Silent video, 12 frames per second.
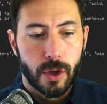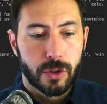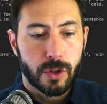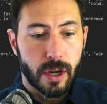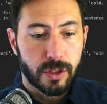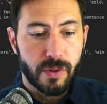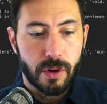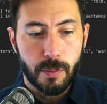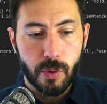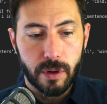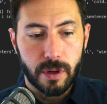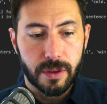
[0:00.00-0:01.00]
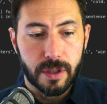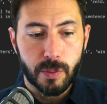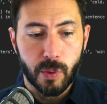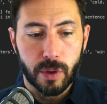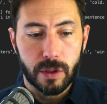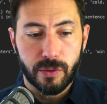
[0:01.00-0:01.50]
So now it's very important at this
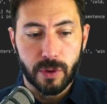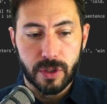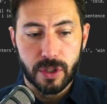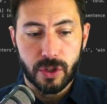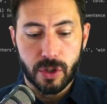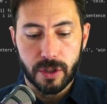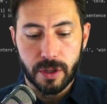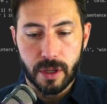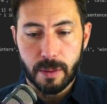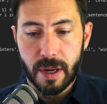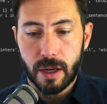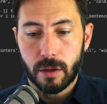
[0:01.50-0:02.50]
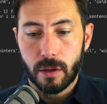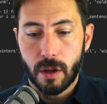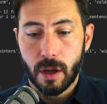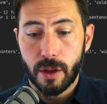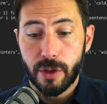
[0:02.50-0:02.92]
point for us to start to think about uh,